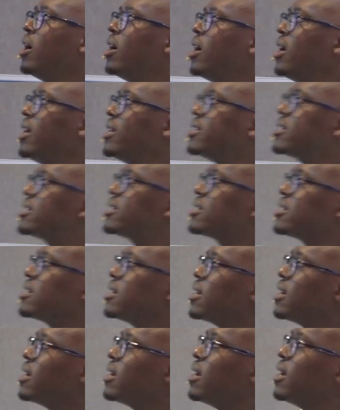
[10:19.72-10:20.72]
it's
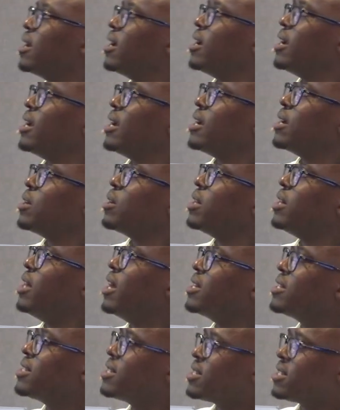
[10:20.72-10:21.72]

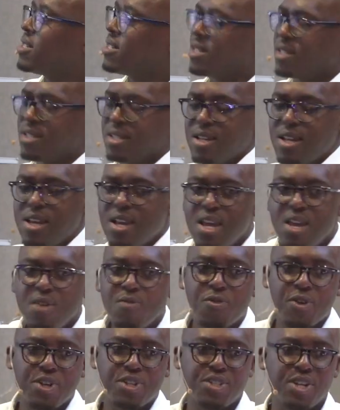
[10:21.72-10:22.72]
this
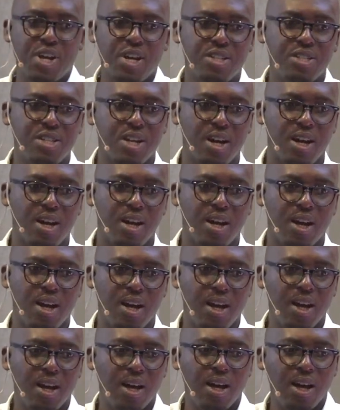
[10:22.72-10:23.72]
infrastructure, uh,
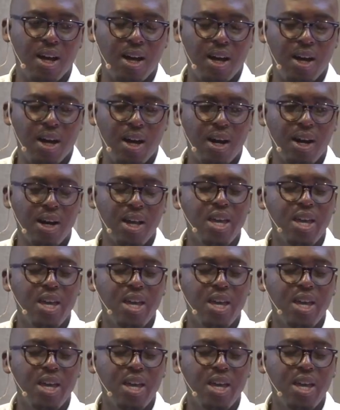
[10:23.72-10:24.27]
uh, uh,